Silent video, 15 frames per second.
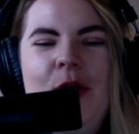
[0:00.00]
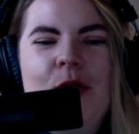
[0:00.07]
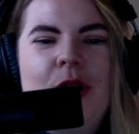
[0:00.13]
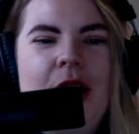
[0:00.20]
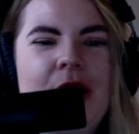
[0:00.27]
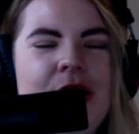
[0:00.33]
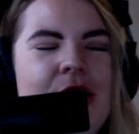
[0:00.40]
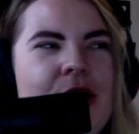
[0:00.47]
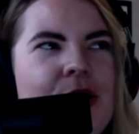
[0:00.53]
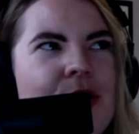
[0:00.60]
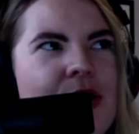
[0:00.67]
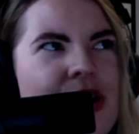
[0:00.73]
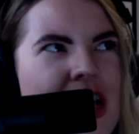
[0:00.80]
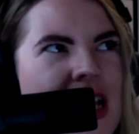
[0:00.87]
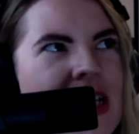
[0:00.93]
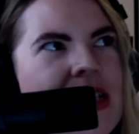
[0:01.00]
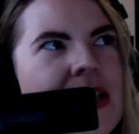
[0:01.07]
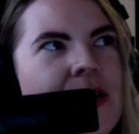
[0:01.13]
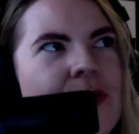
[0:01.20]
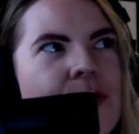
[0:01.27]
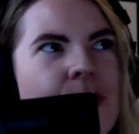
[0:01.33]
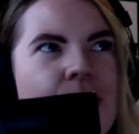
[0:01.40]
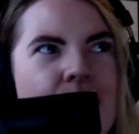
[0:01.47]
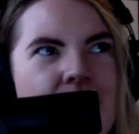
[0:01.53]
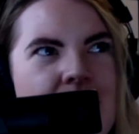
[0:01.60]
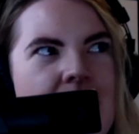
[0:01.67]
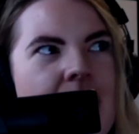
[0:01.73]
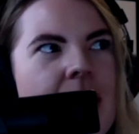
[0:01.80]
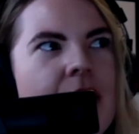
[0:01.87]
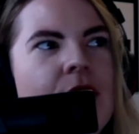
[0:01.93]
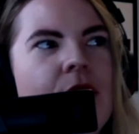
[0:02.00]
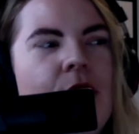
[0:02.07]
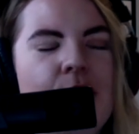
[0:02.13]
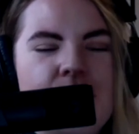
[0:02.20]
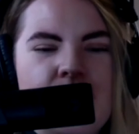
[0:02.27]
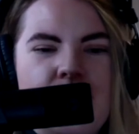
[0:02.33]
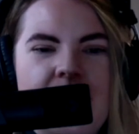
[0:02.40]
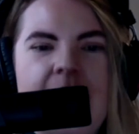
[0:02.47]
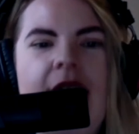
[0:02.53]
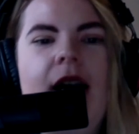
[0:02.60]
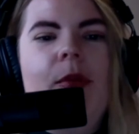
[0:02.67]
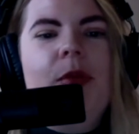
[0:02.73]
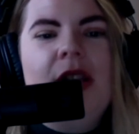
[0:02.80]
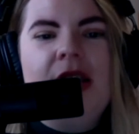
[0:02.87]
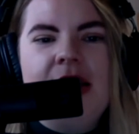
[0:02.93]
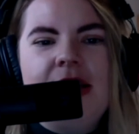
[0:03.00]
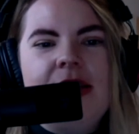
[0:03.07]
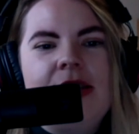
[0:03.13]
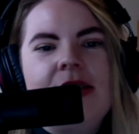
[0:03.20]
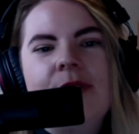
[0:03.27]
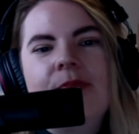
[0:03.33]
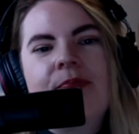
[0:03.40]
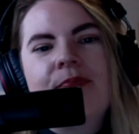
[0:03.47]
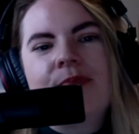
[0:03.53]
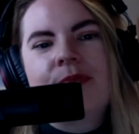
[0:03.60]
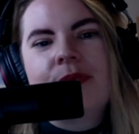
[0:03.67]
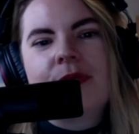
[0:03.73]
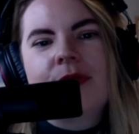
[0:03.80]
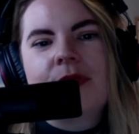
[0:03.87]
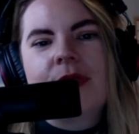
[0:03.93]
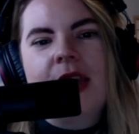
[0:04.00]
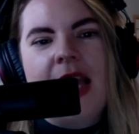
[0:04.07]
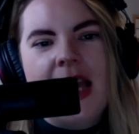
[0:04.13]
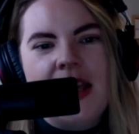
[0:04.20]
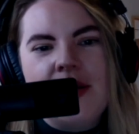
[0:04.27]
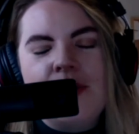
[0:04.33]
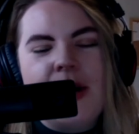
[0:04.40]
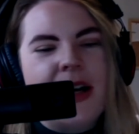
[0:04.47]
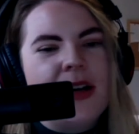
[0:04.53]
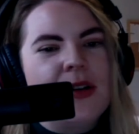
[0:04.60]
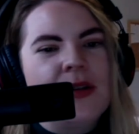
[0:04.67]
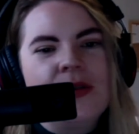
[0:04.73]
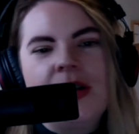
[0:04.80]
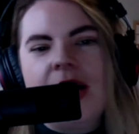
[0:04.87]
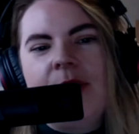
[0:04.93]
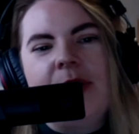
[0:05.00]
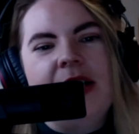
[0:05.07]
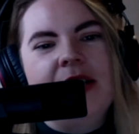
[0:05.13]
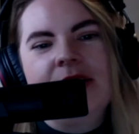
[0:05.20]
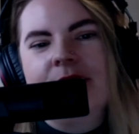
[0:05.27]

I, you know, chanting that's, for their ultimate happiness and my own. I mean,